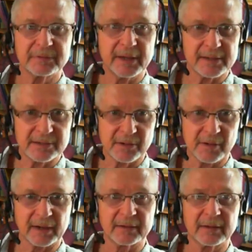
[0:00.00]
yes,
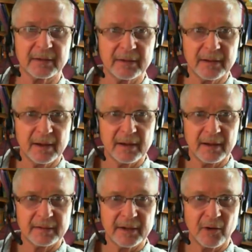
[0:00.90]
correct.
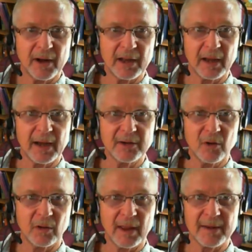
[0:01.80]
And I
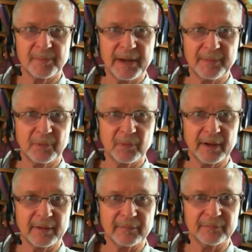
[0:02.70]
know a lot of people
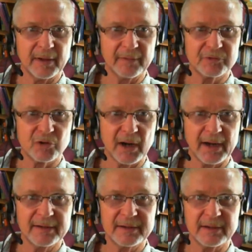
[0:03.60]
that have
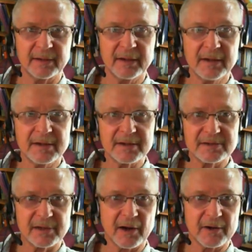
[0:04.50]
tried to
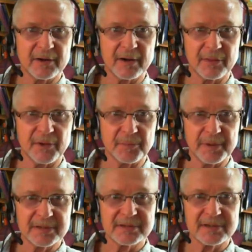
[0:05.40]
start their
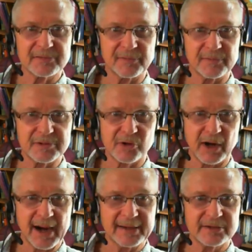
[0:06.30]
business from
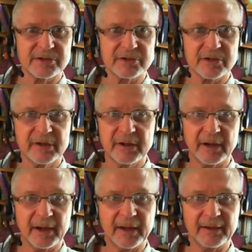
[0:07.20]
scratch
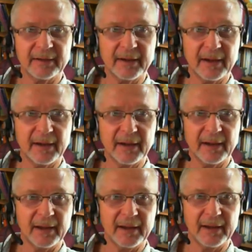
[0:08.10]
and
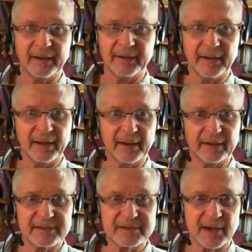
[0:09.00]

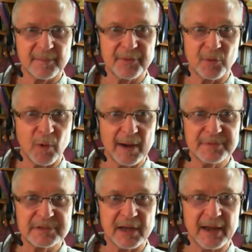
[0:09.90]
set up their
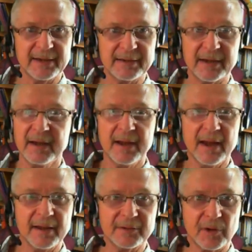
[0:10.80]
website
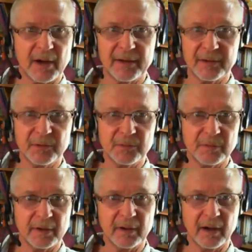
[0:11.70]
and try to
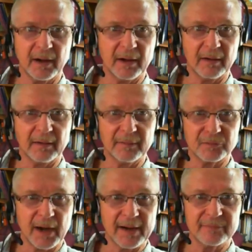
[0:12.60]

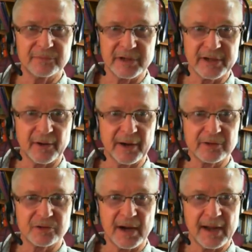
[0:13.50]
drive generic
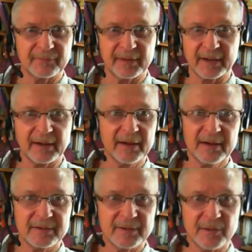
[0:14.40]
traffic
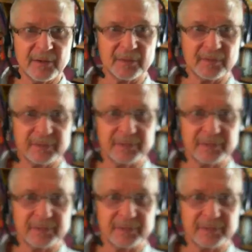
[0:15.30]
to their